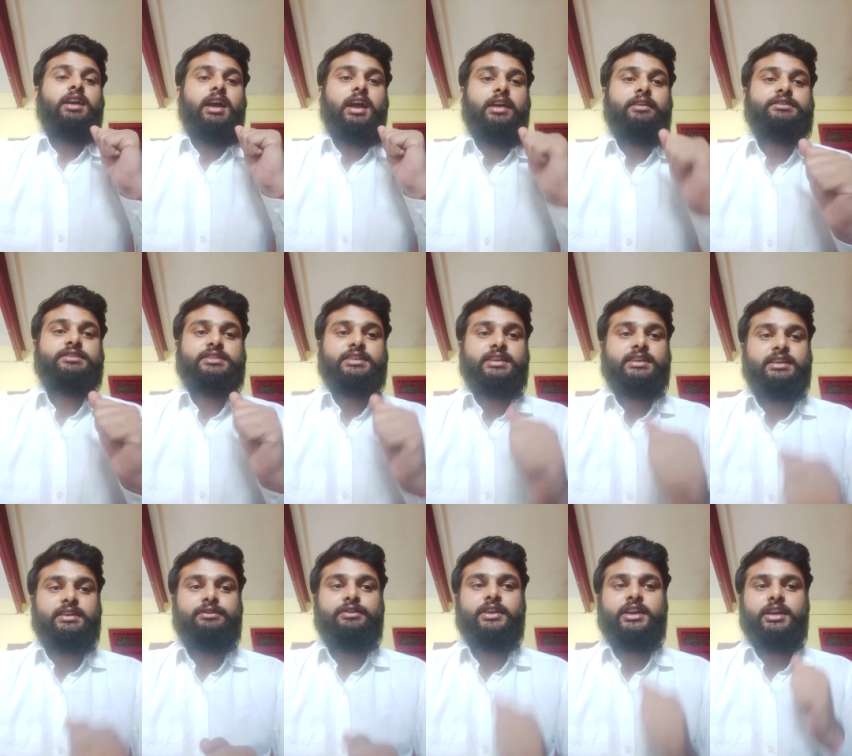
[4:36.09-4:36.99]
have
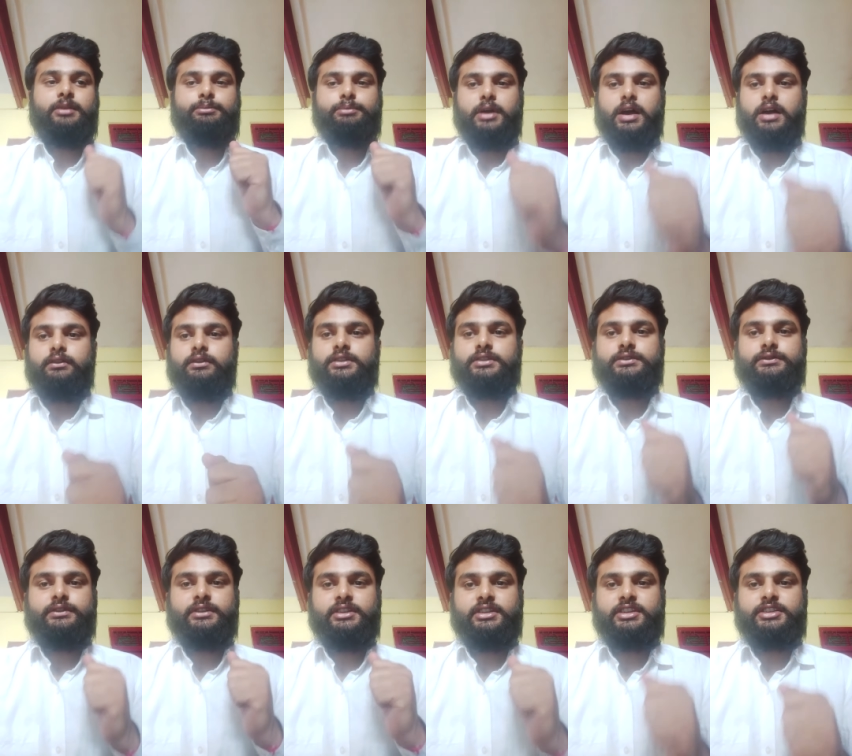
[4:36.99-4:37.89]
significant
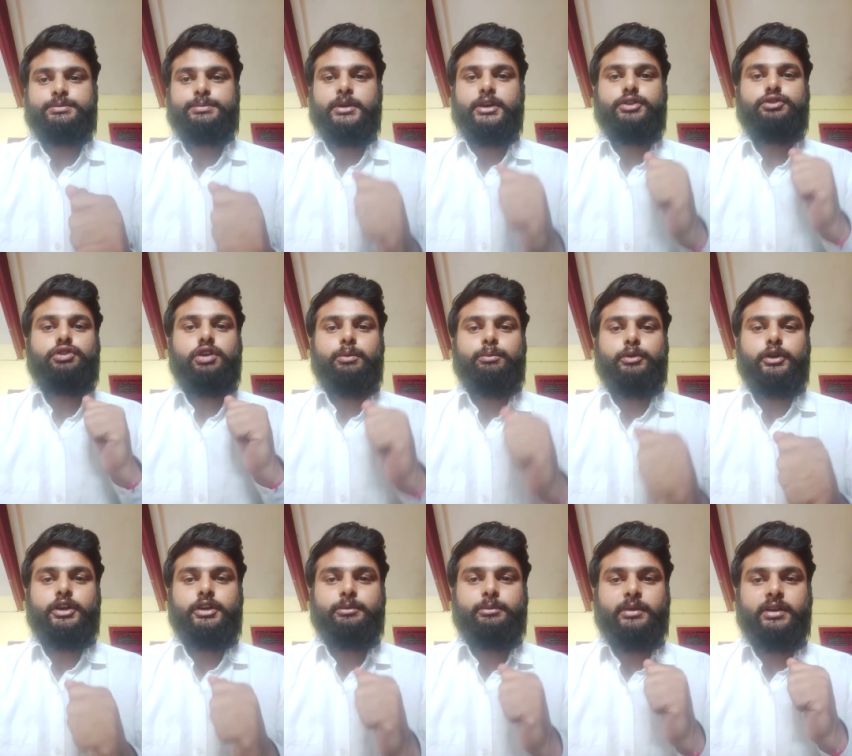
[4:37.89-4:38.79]
powers with respect to
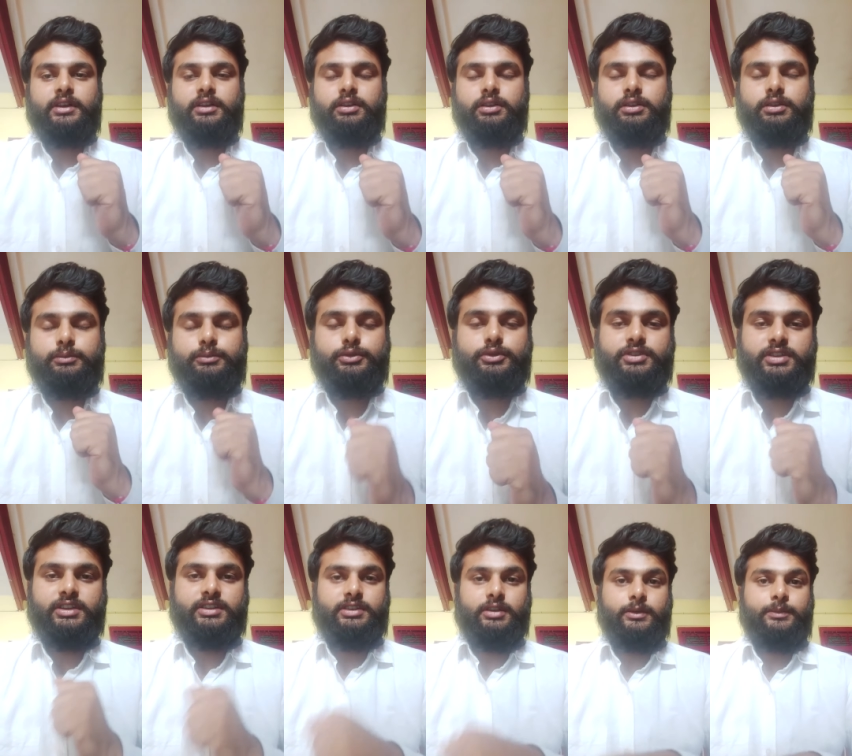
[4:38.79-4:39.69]
appointment
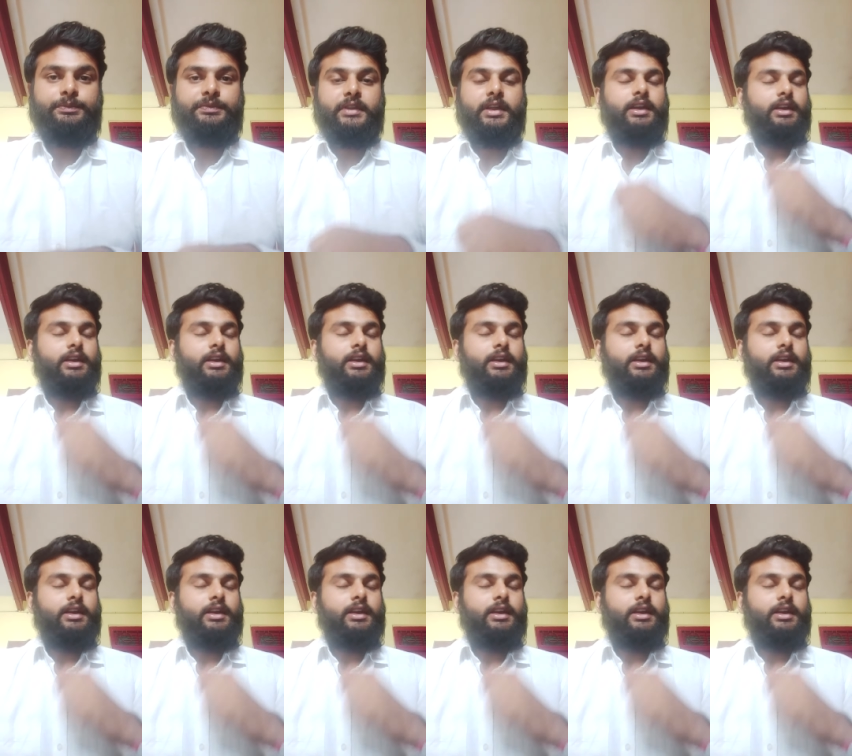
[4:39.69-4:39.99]
procedure.